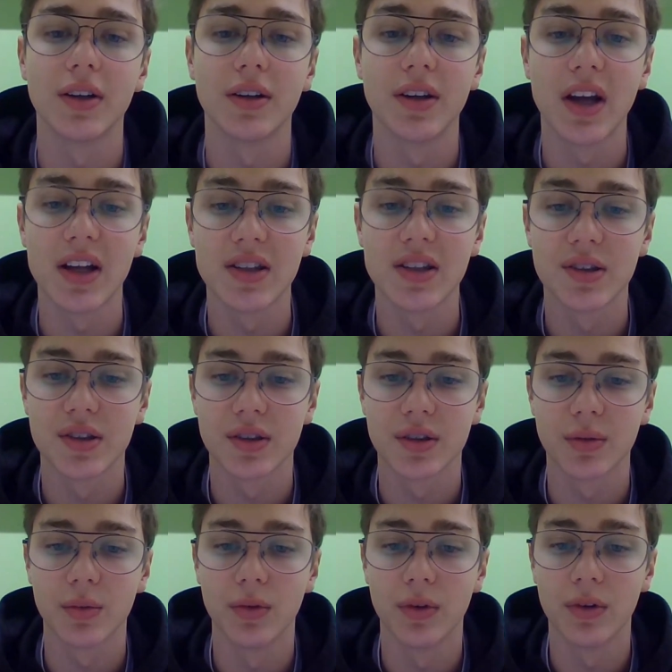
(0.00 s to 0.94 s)
That's
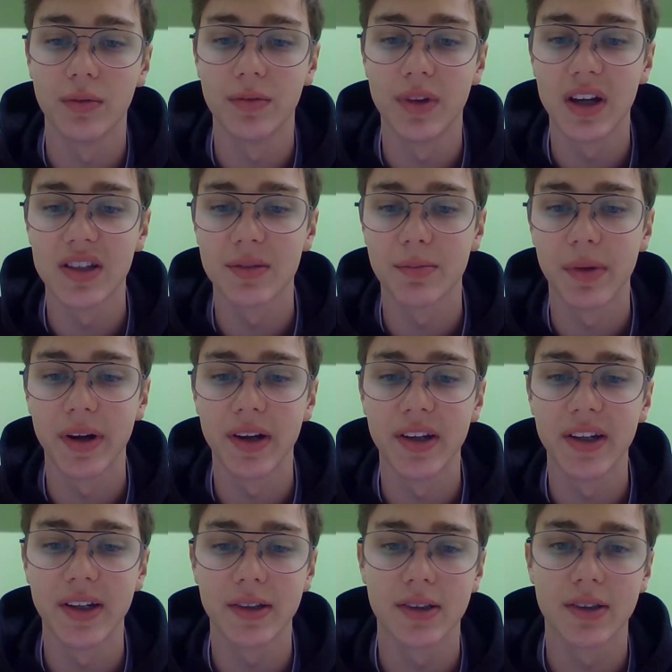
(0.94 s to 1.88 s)
my
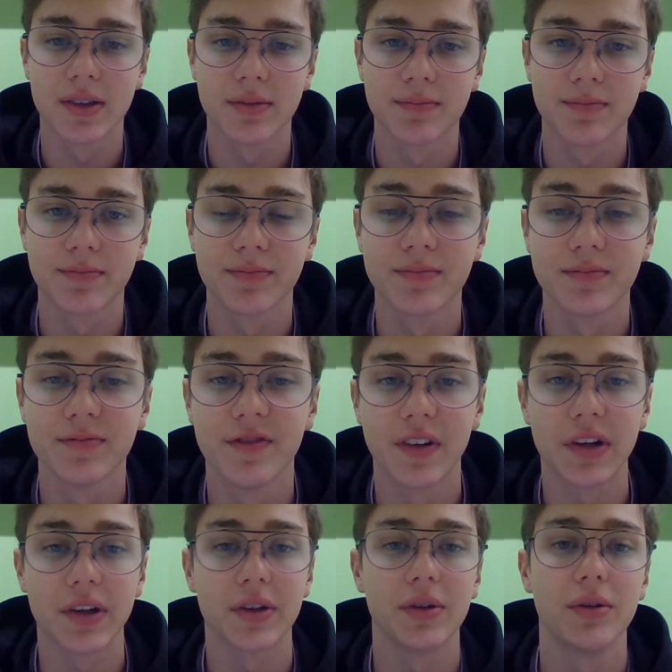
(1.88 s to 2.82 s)
links.
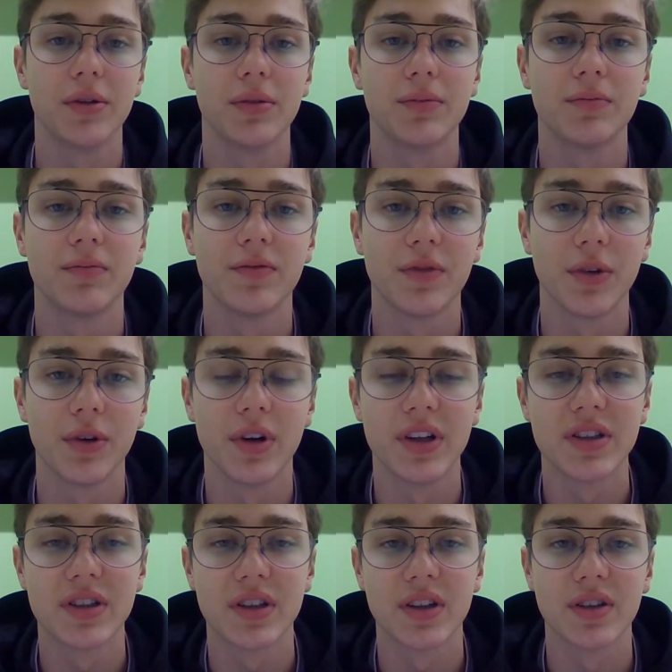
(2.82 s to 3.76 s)
Thank you for
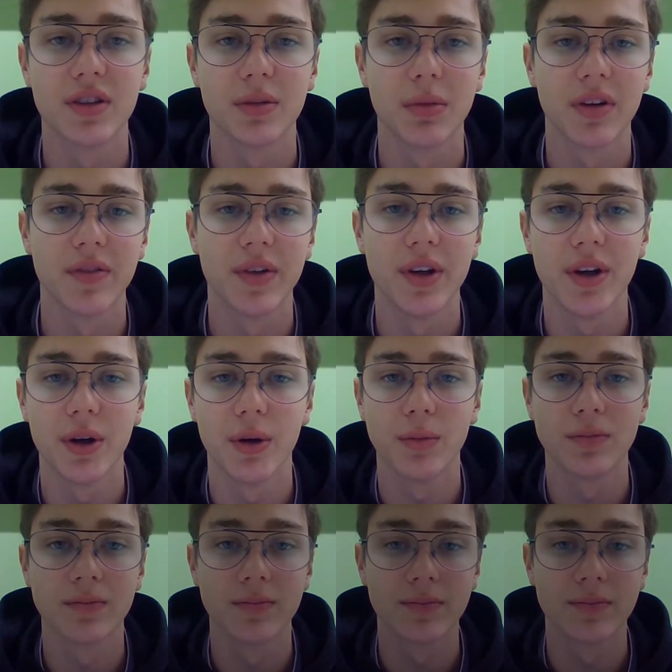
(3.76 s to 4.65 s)
listening to my video.